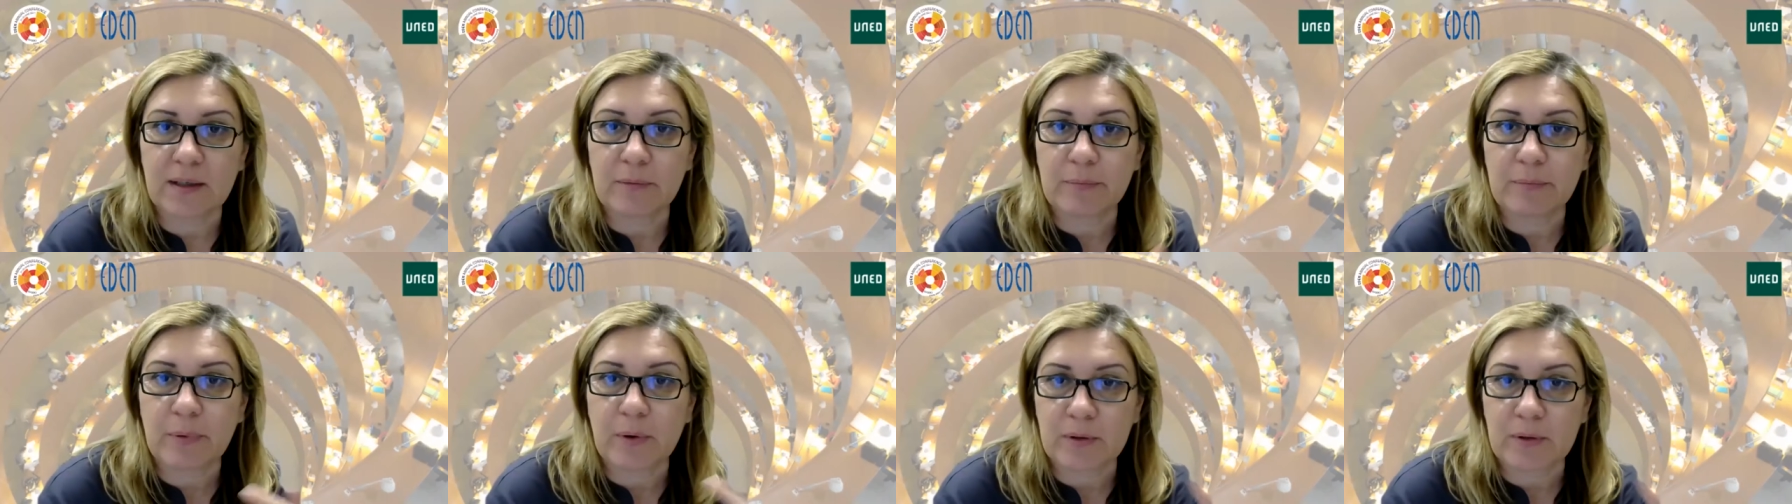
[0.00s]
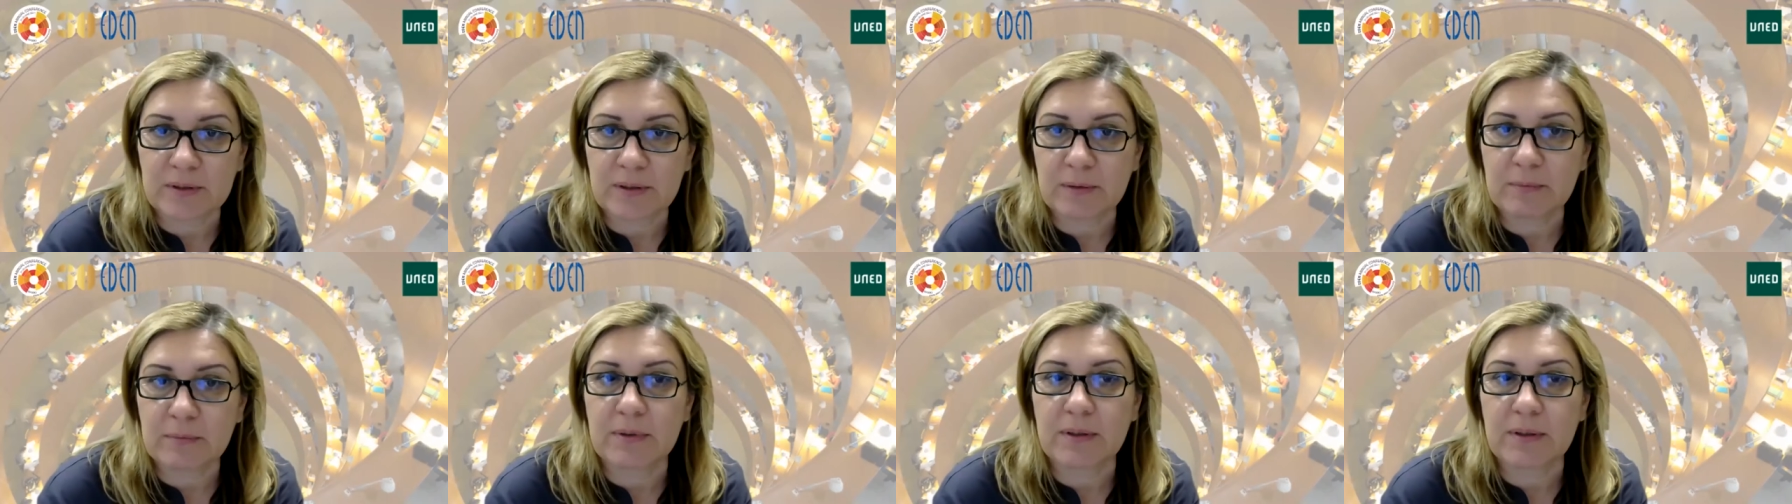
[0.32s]

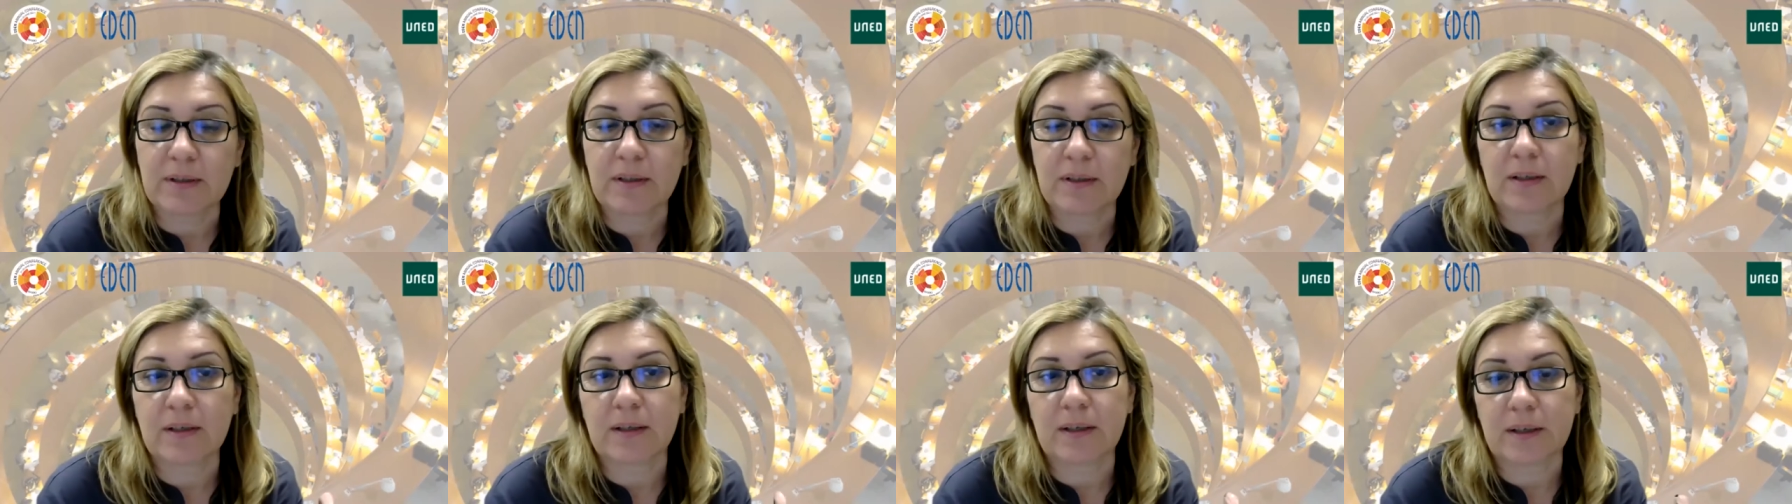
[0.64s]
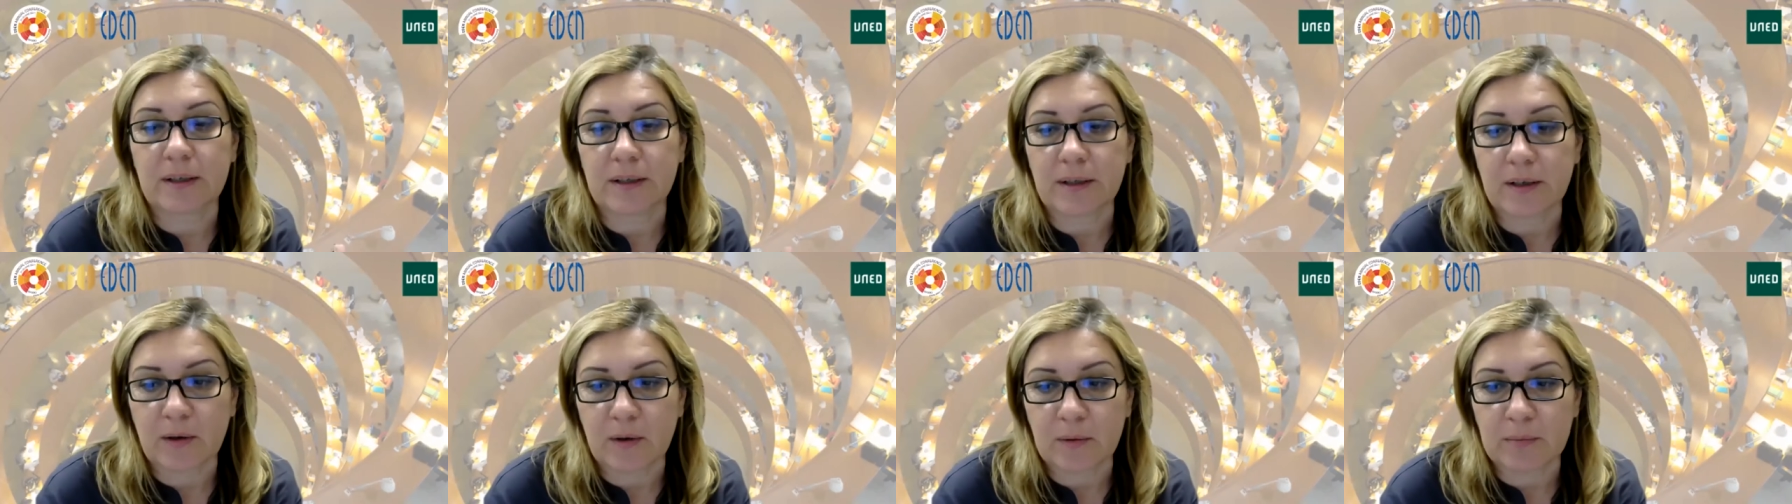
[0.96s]
possible
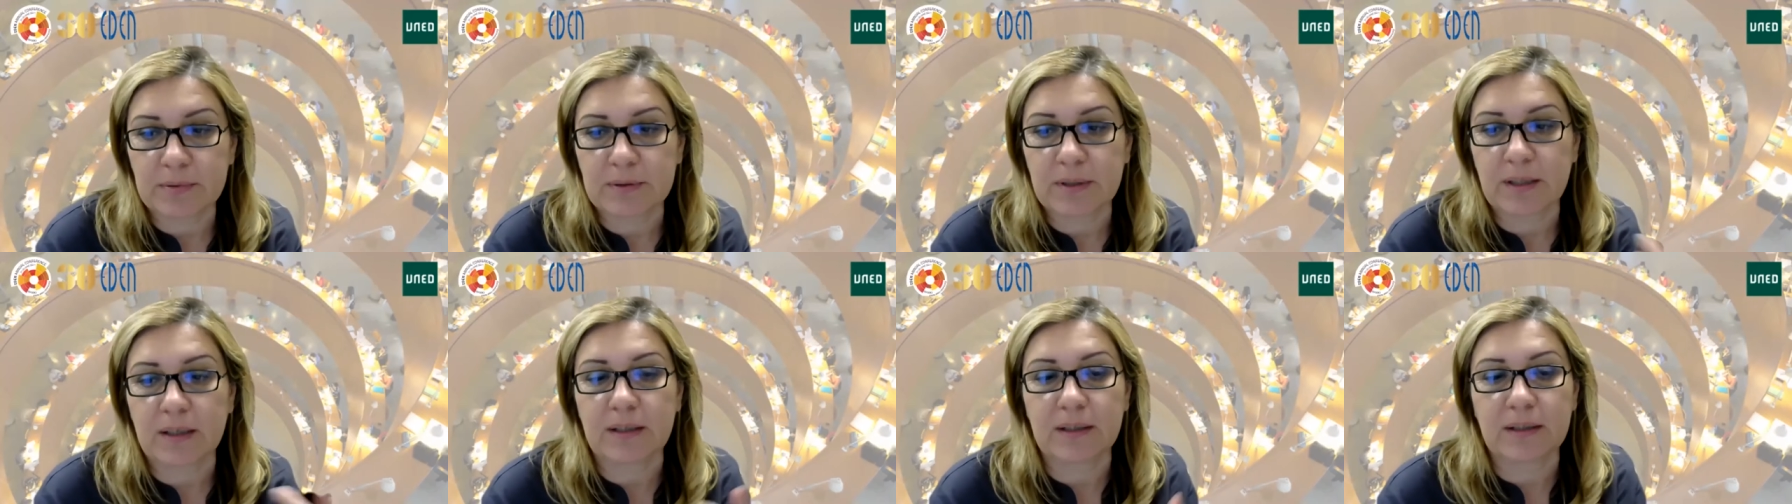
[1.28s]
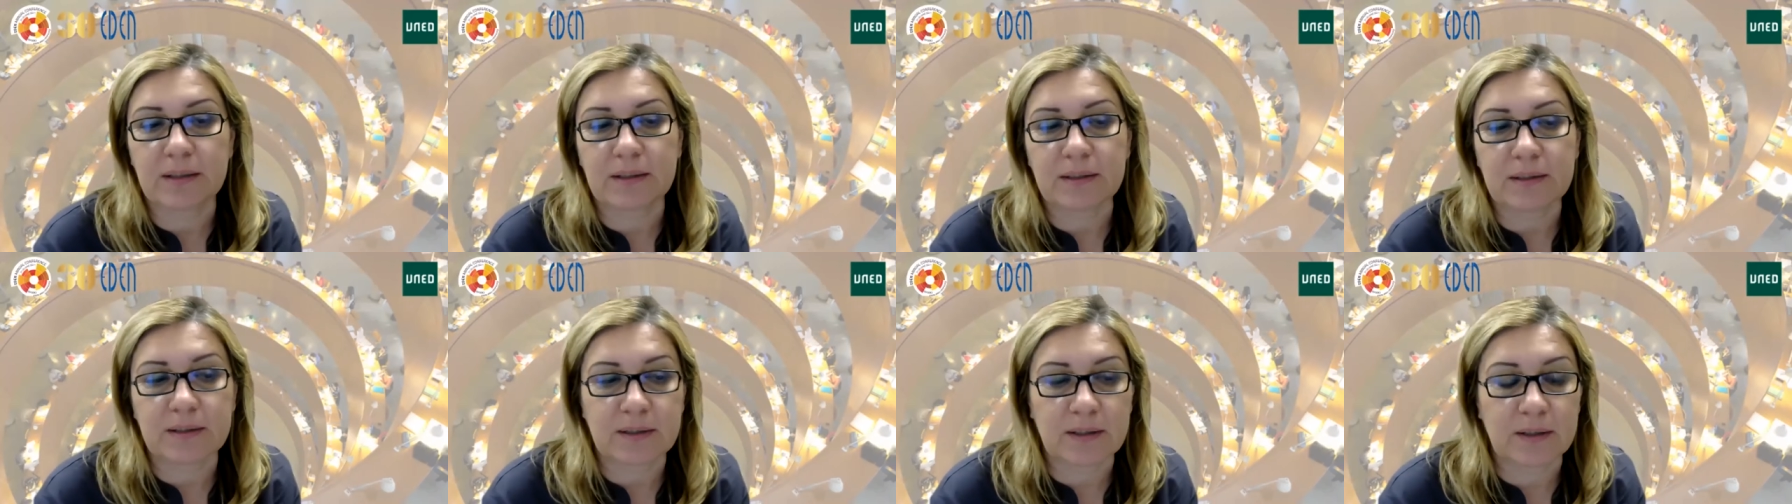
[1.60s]

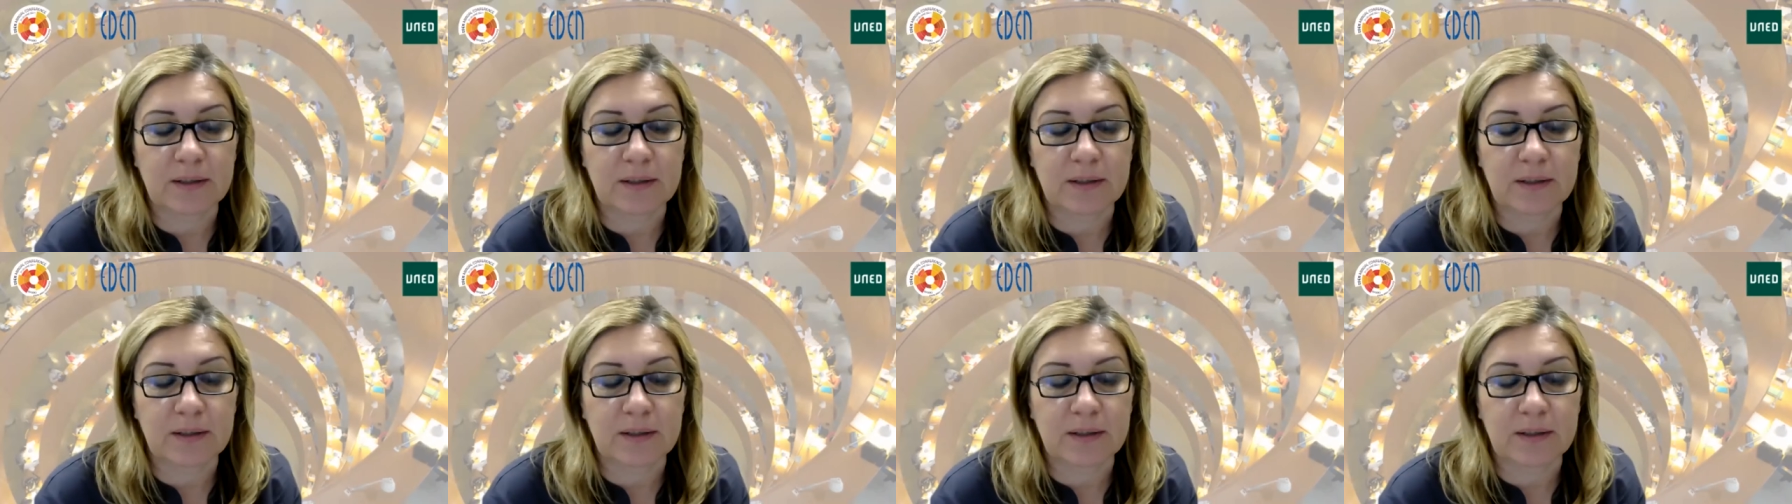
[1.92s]
obstacles